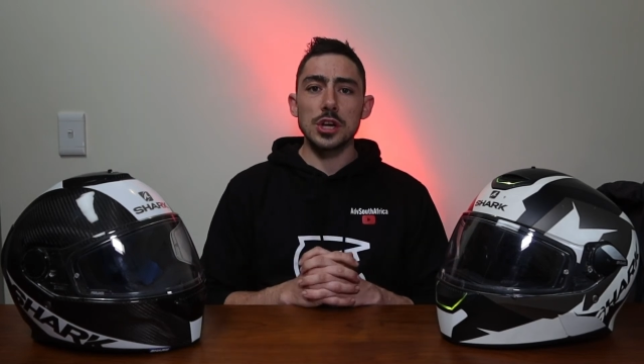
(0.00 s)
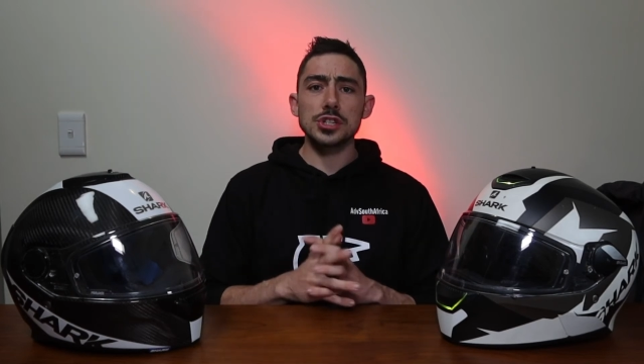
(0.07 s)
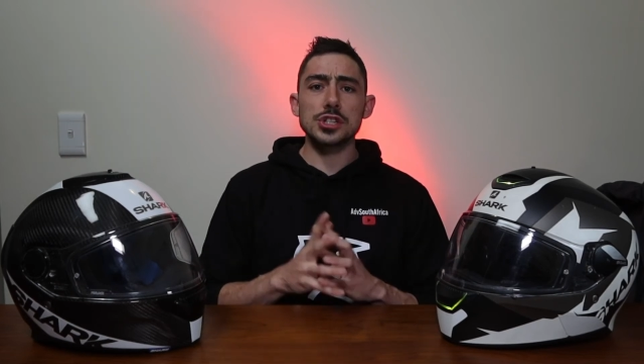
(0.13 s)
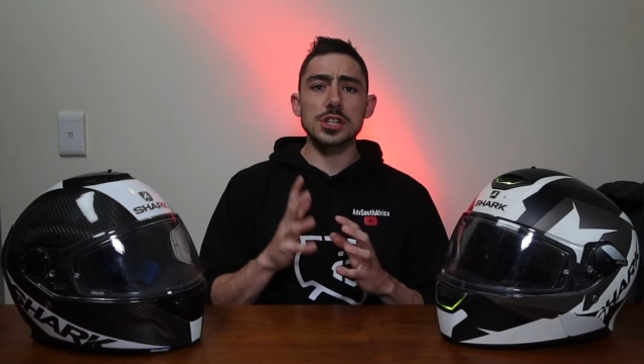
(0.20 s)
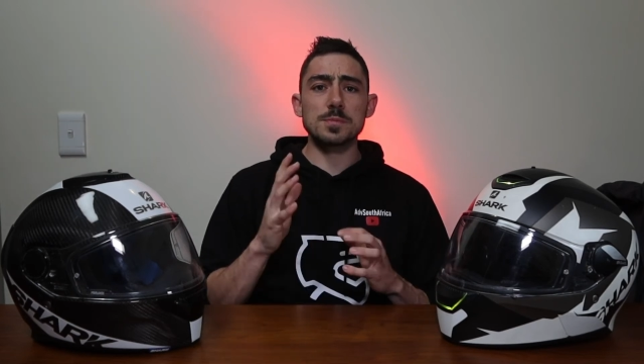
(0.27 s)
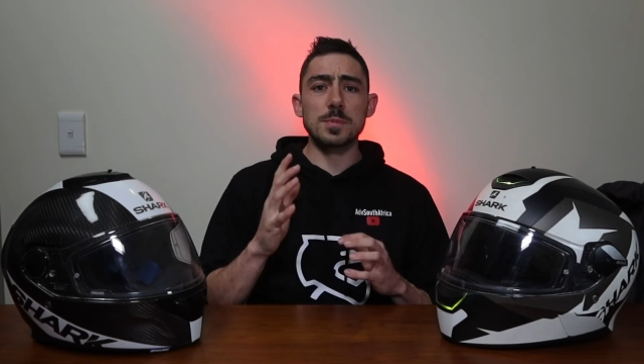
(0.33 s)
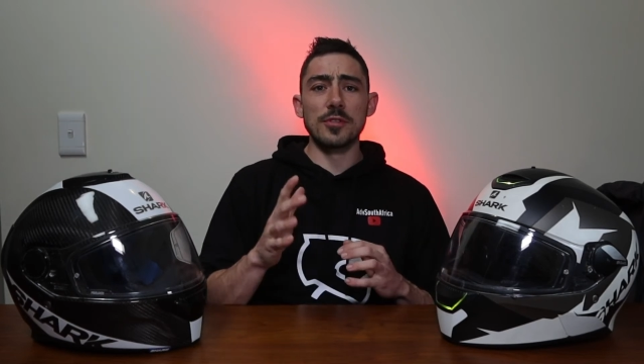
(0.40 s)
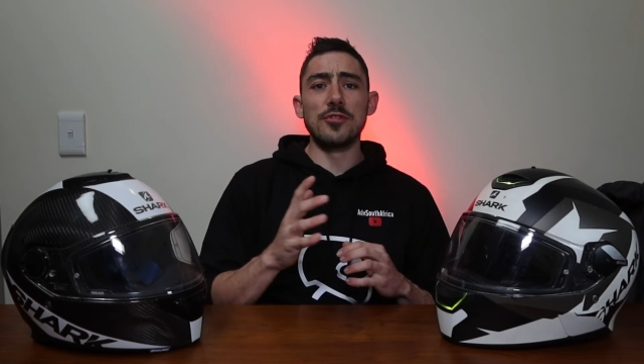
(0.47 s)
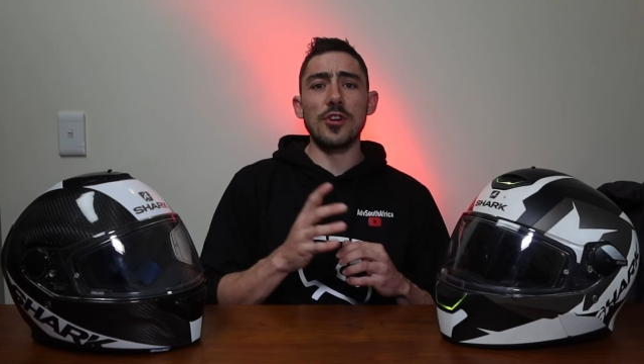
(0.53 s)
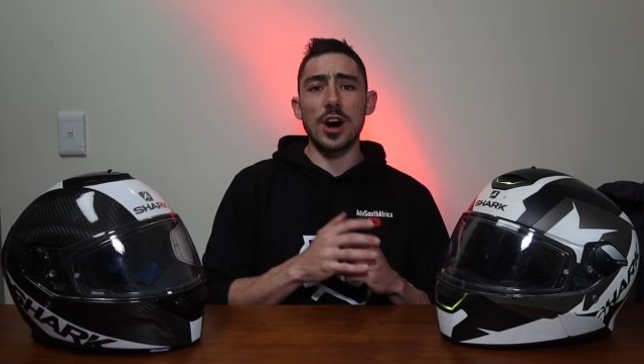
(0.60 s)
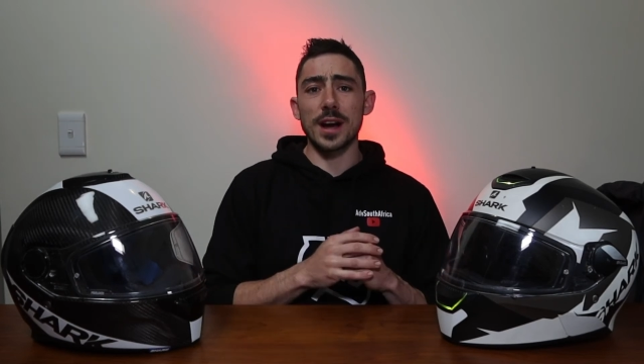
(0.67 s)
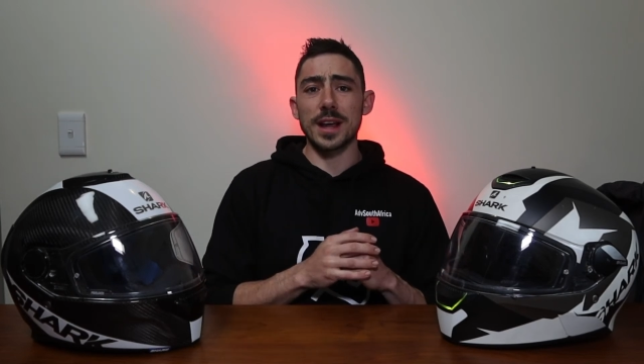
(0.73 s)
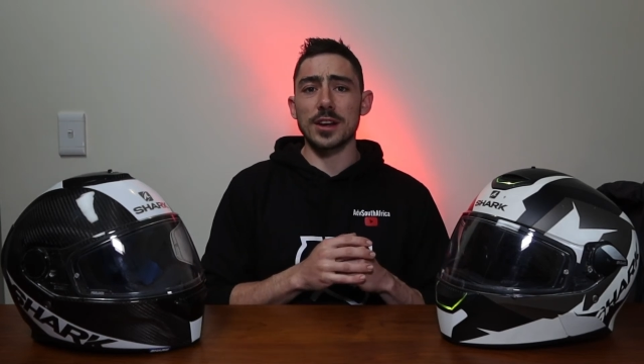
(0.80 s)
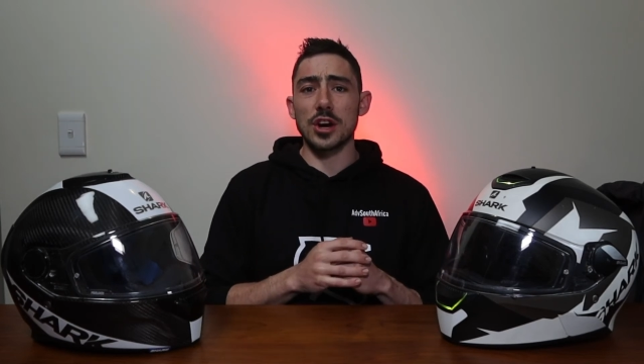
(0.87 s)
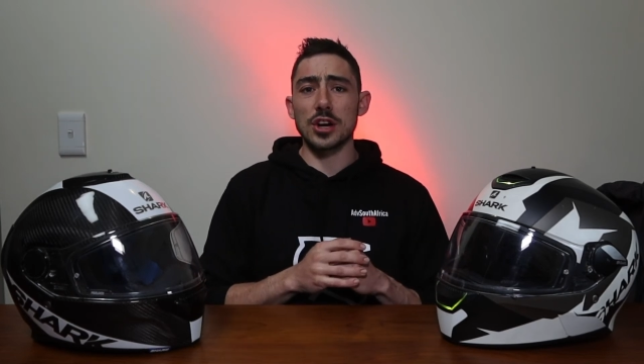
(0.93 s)
Just
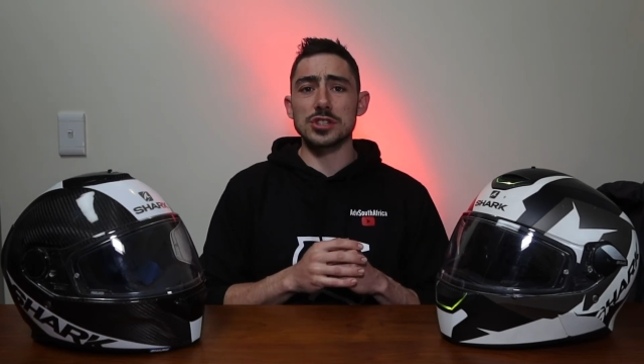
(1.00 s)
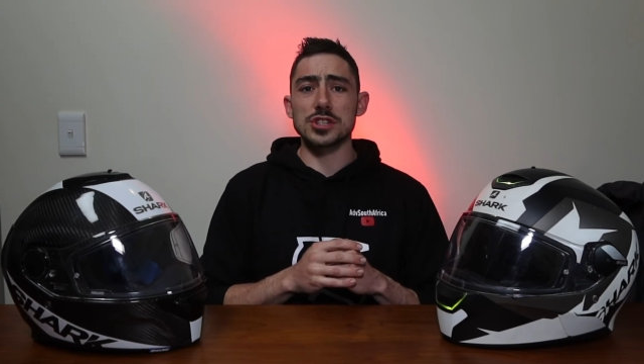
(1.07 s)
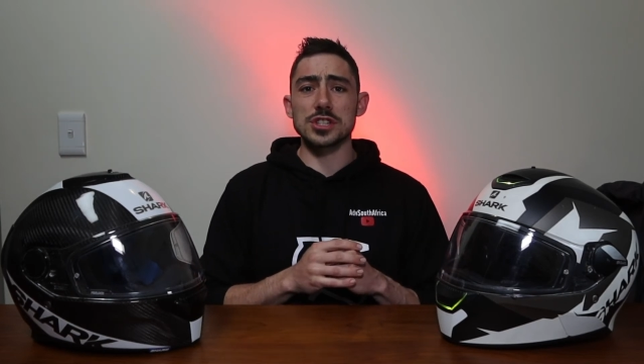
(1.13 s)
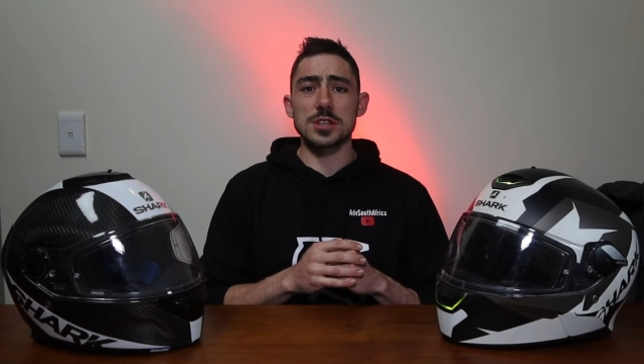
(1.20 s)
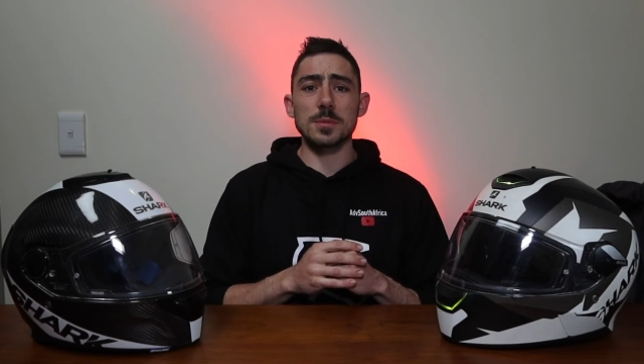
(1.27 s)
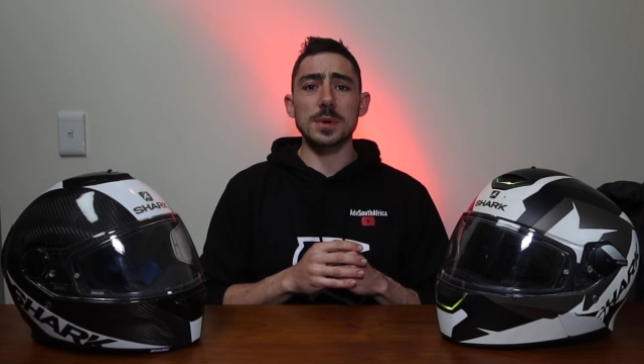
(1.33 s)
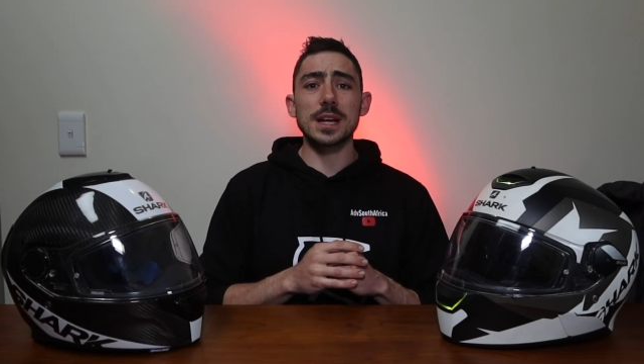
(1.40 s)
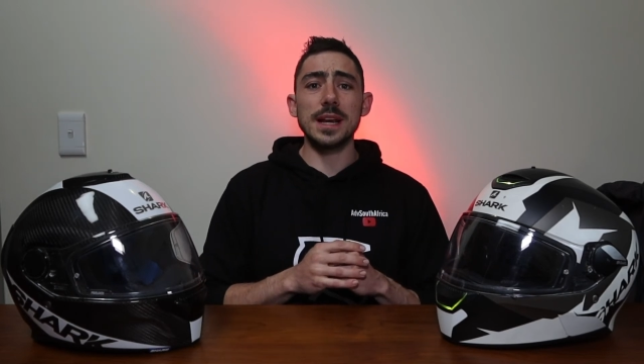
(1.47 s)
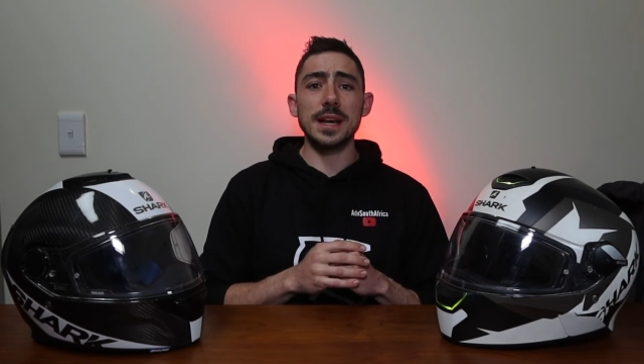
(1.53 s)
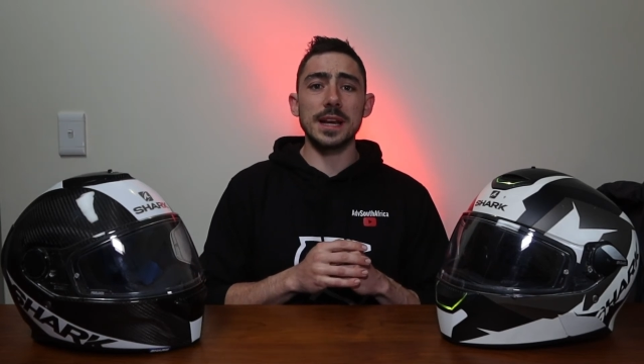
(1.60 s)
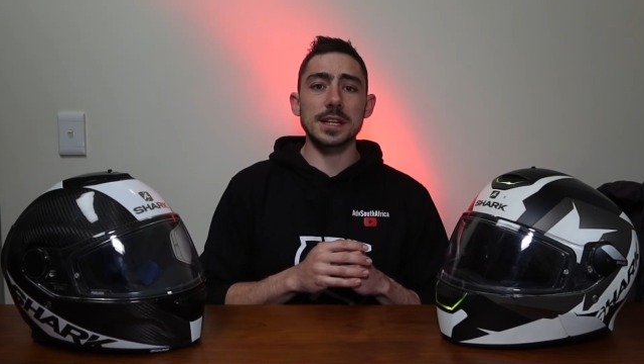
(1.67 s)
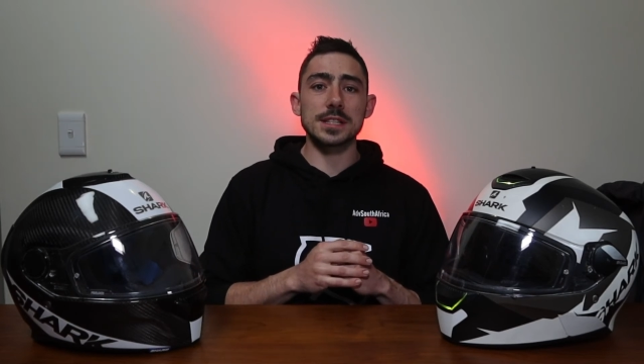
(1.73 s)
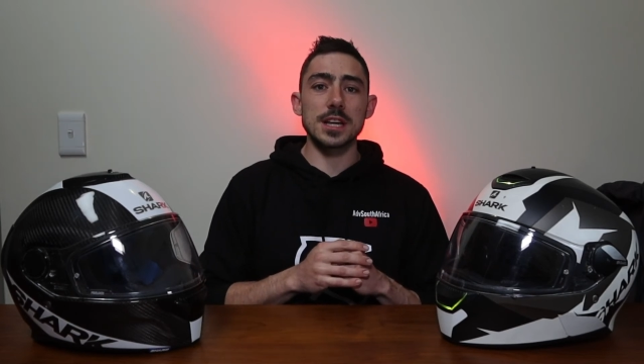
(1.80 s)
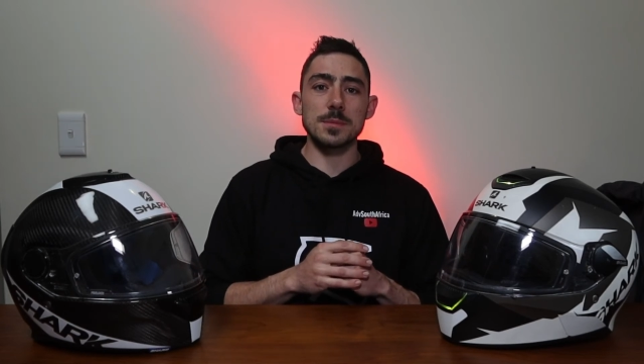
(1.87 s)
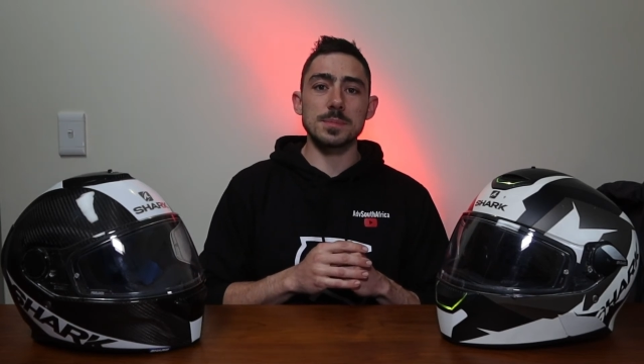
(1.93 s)
before I go to some
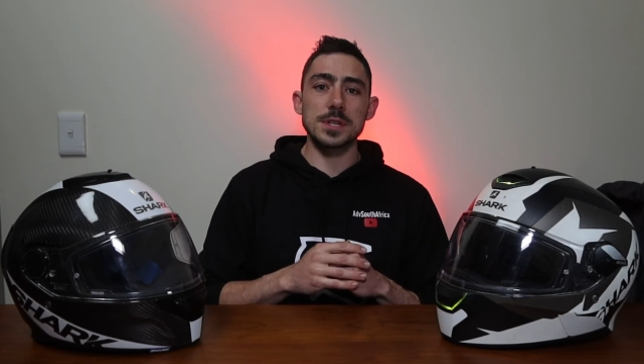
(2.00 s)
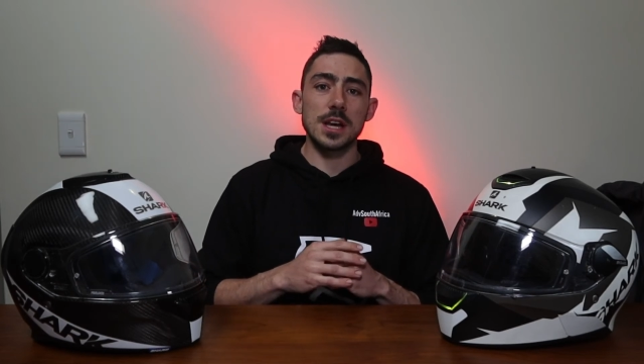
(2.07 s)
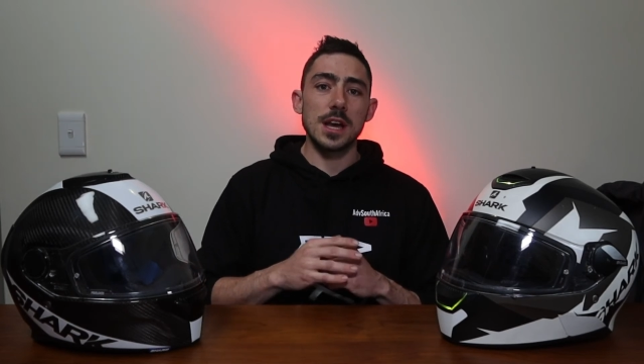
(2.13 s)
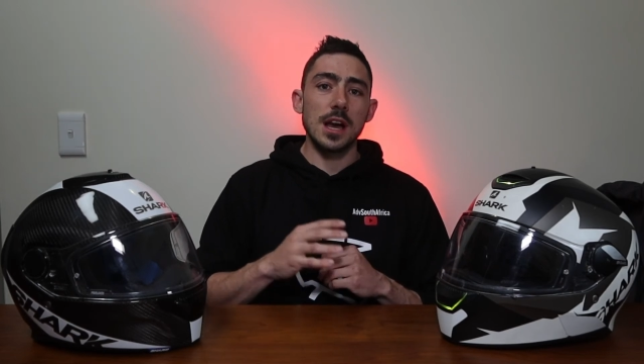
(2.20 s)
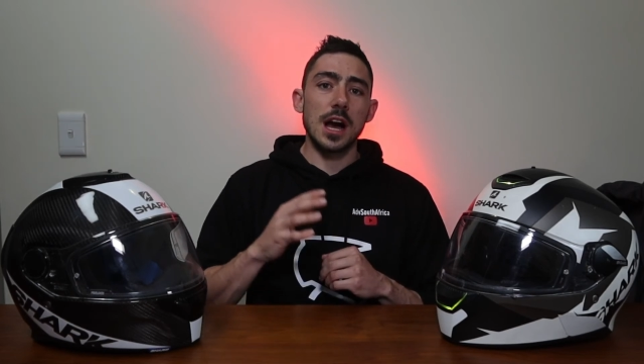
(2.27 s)
cleaning tips,